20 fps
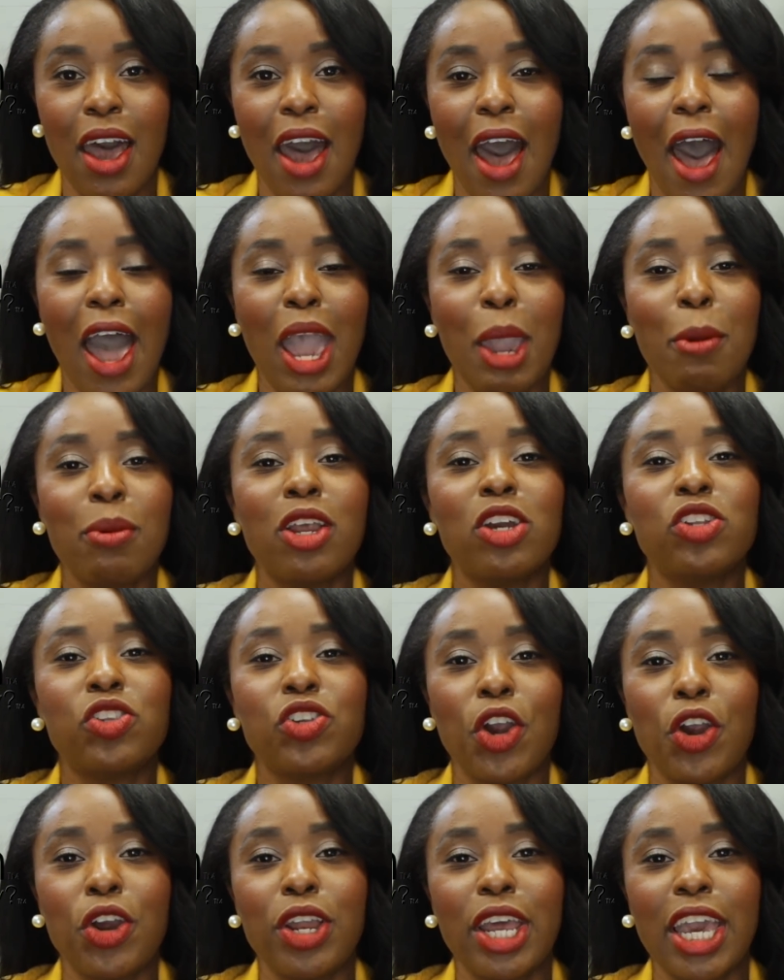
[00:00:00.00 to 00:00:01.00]
I am an
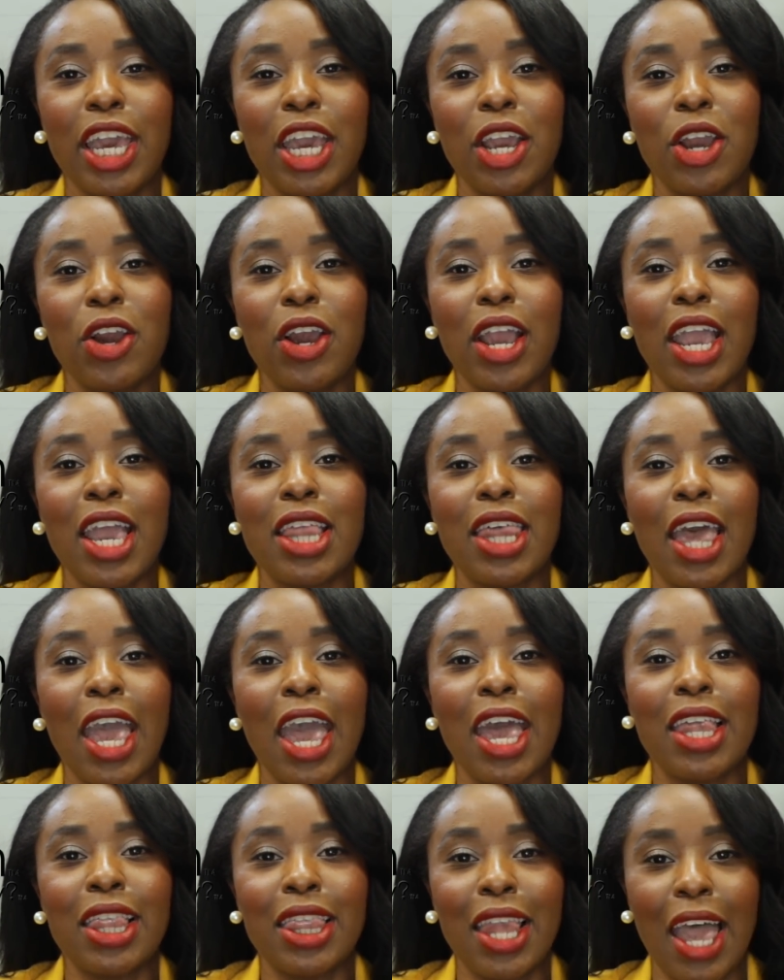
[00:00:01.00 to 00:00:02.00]
attorney here in the
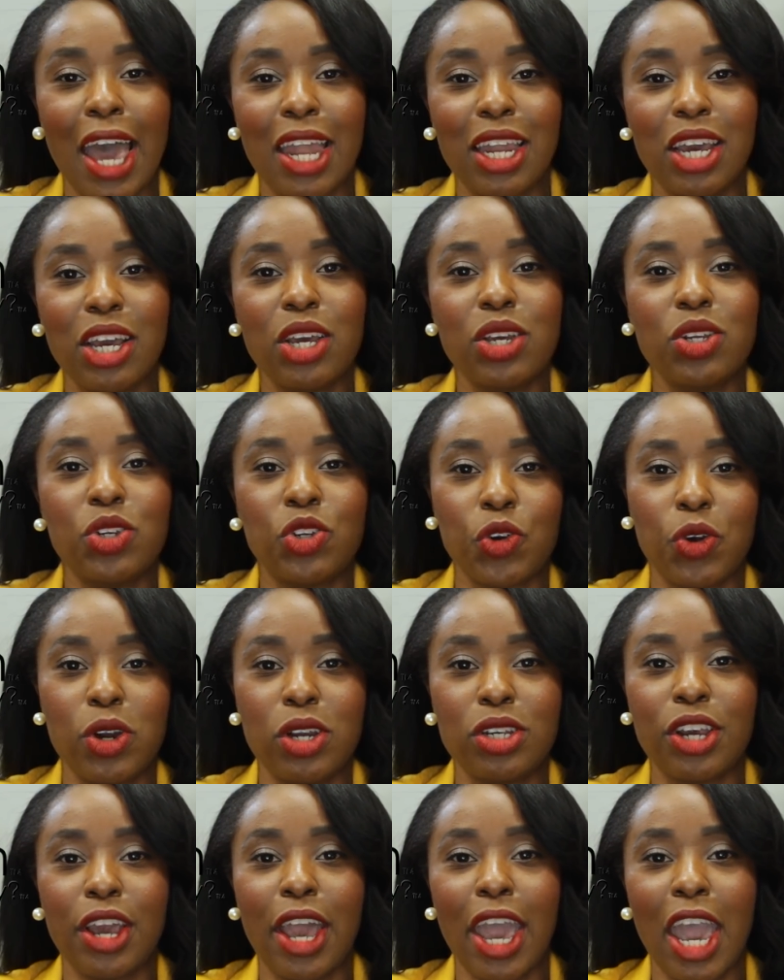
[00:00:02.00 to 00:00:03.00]
Atlanta,
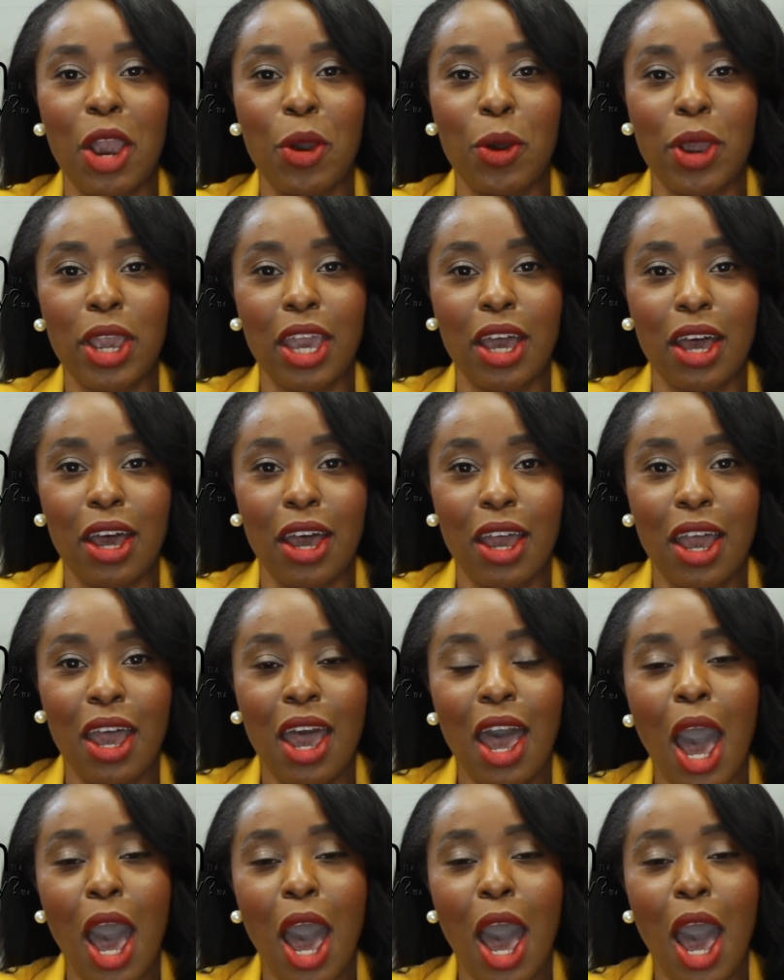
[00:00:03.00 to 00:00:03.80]
Georgia area.